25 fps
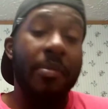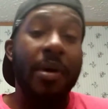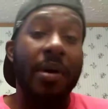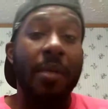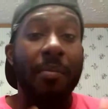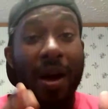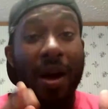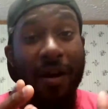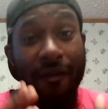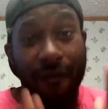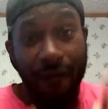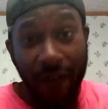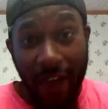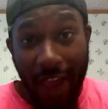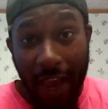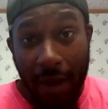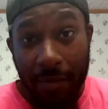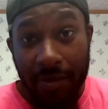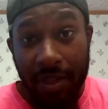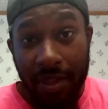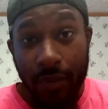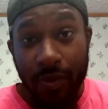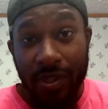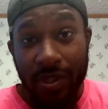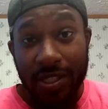but my
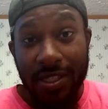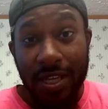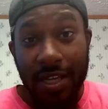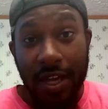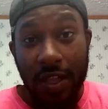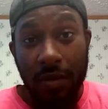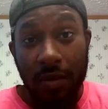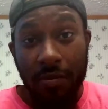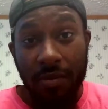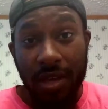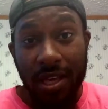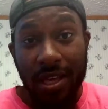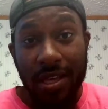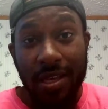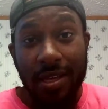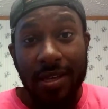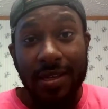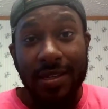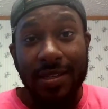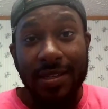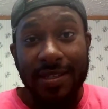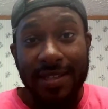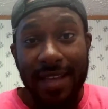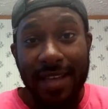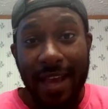family was telling
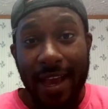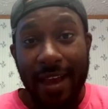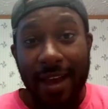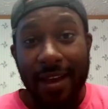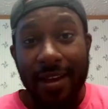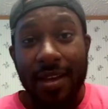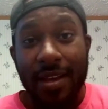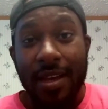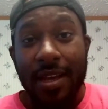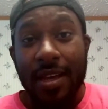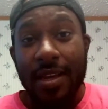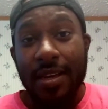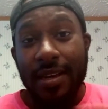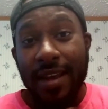me, Ty,